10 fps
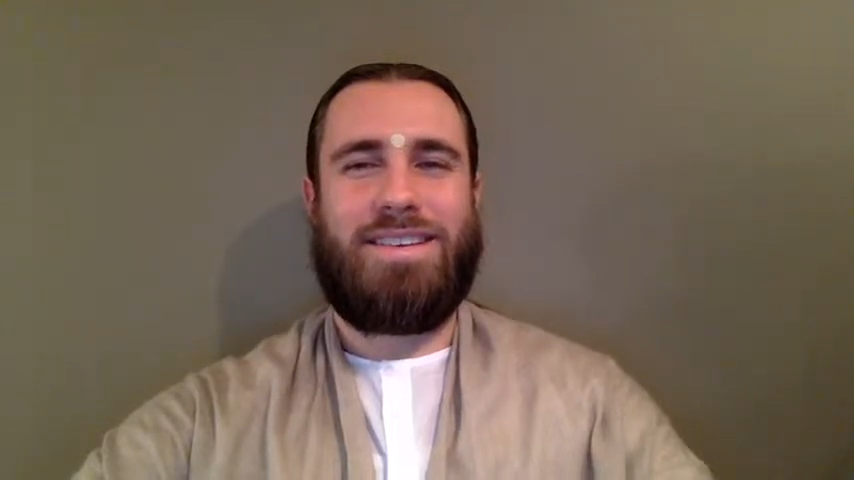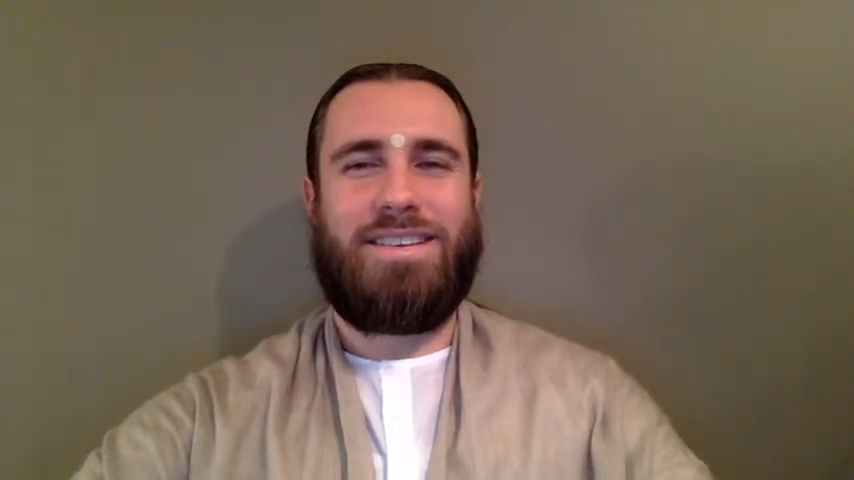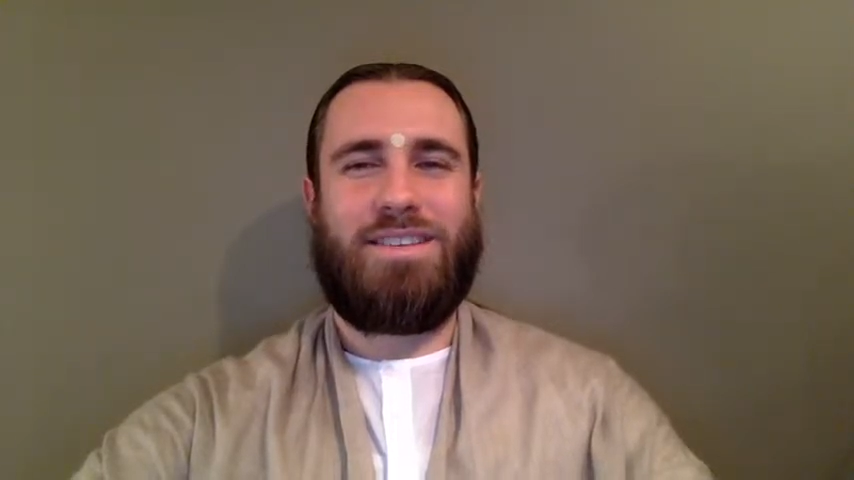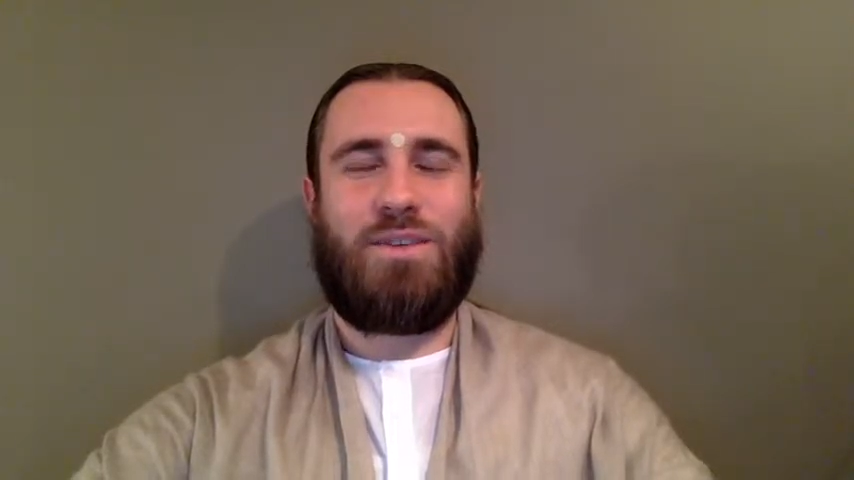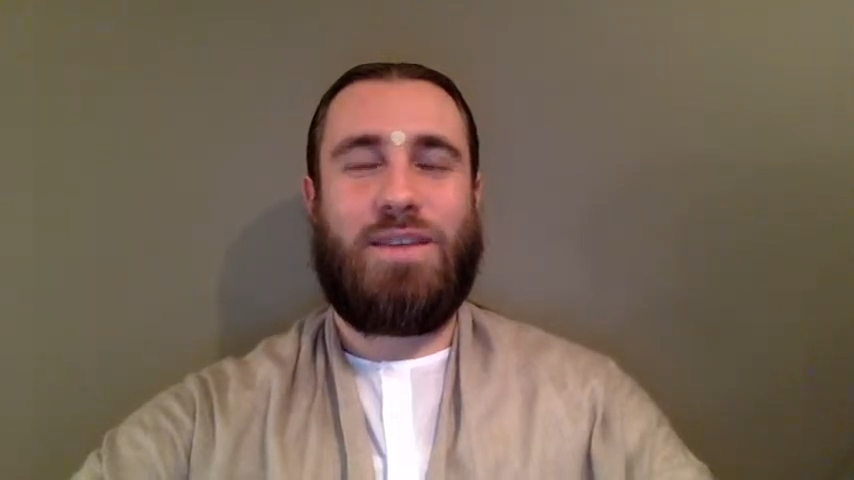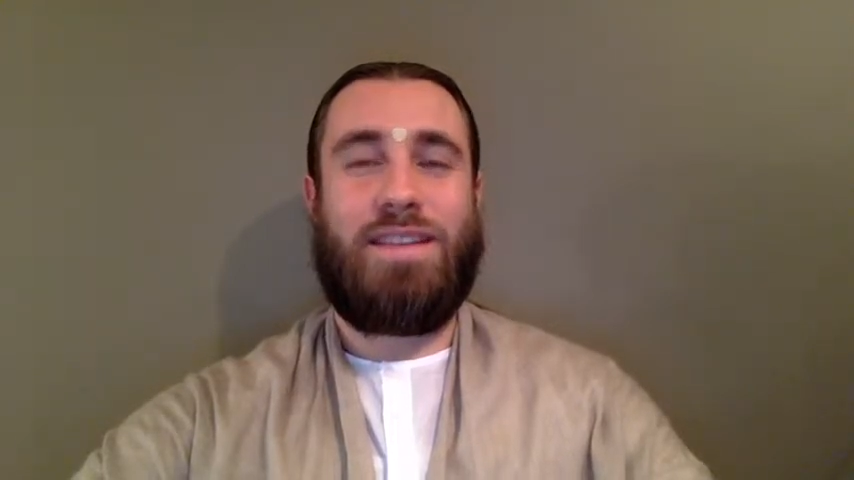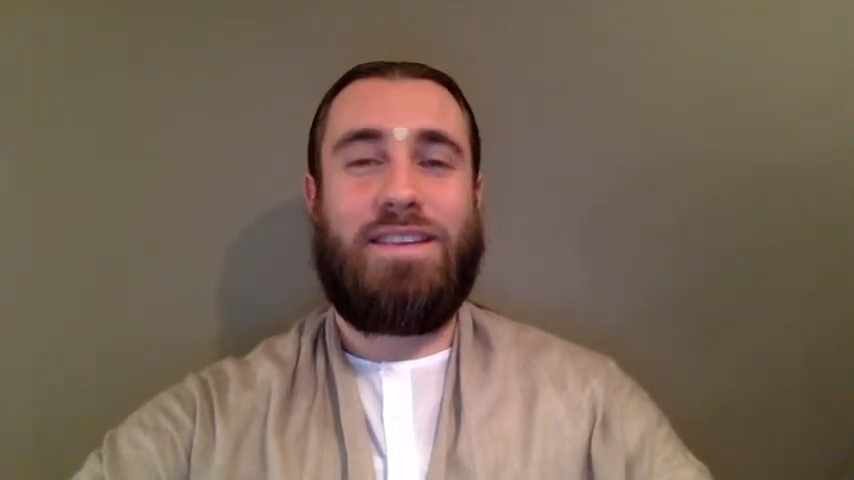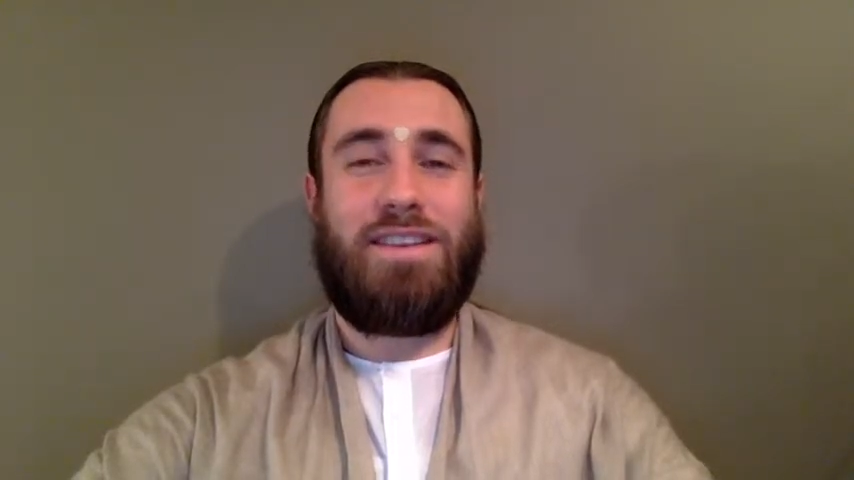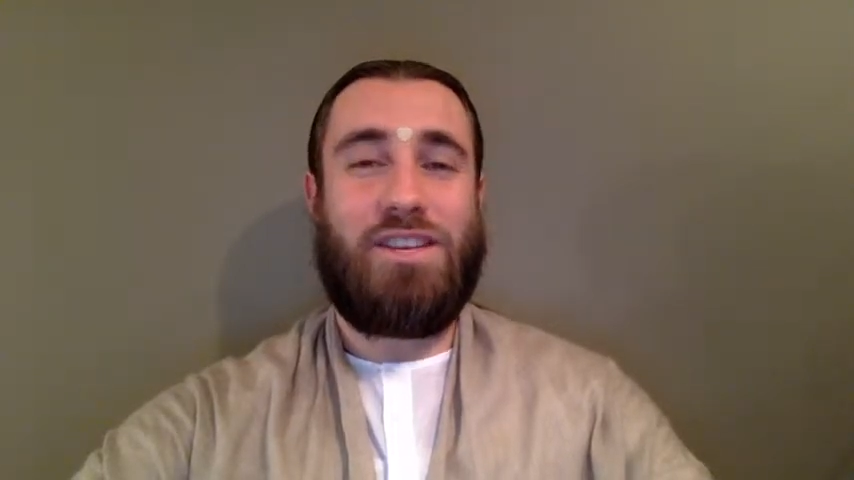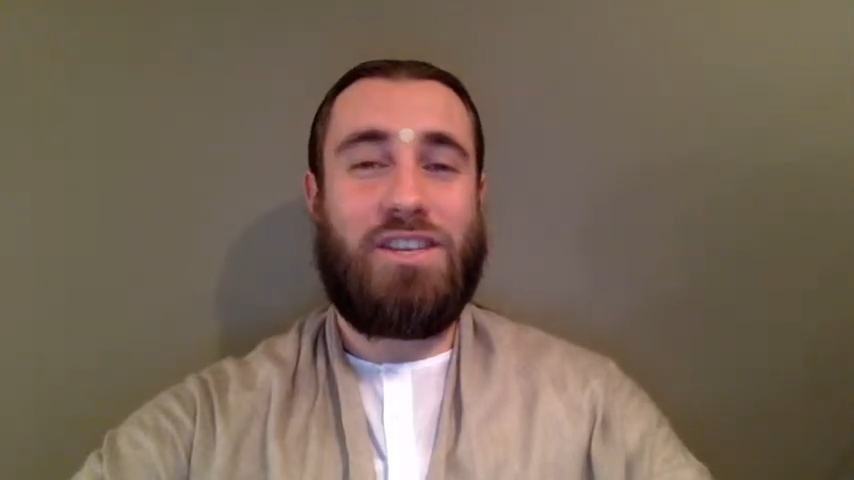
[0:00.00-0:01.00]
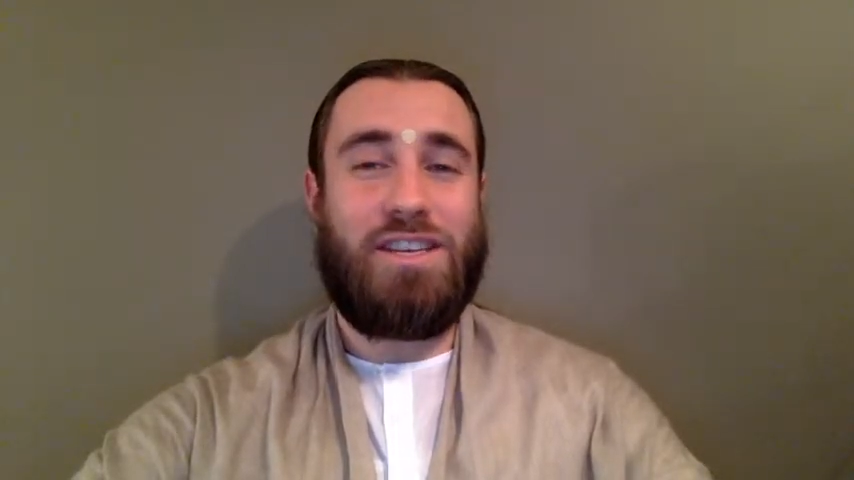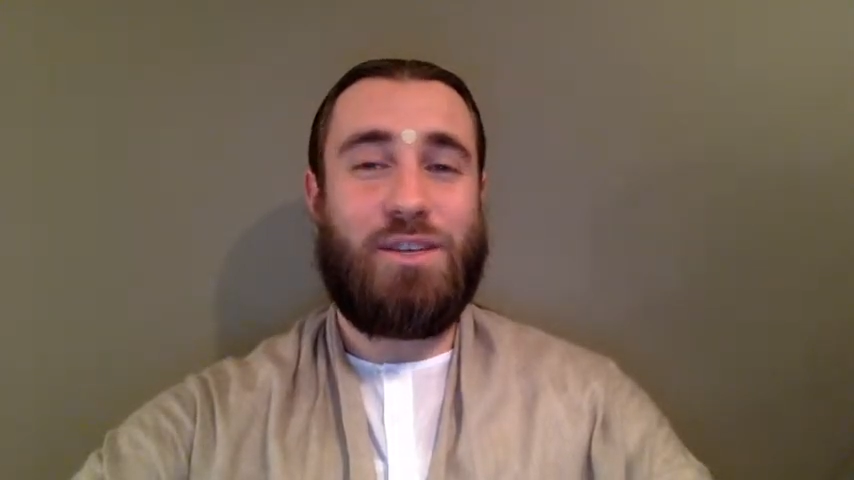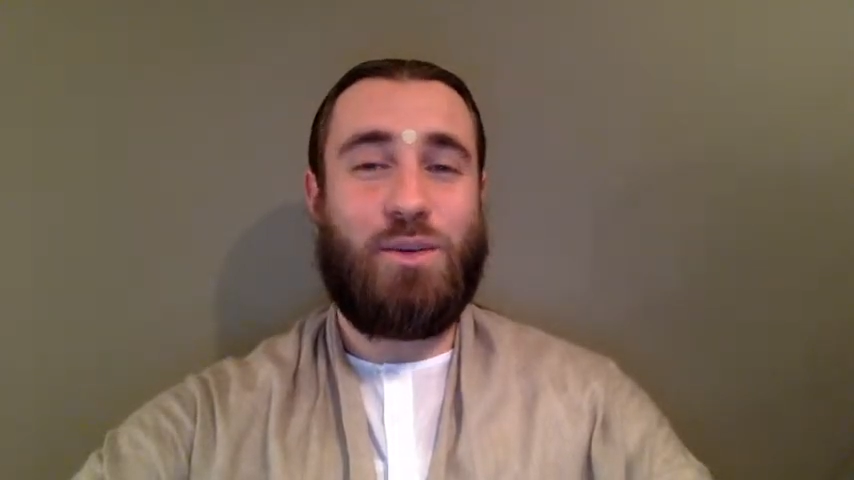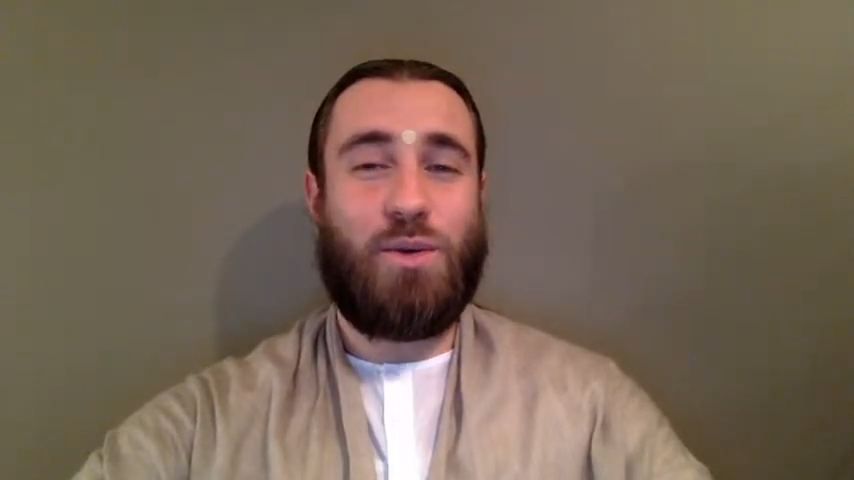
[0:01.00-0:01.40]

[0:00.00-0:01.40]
So then the rishis who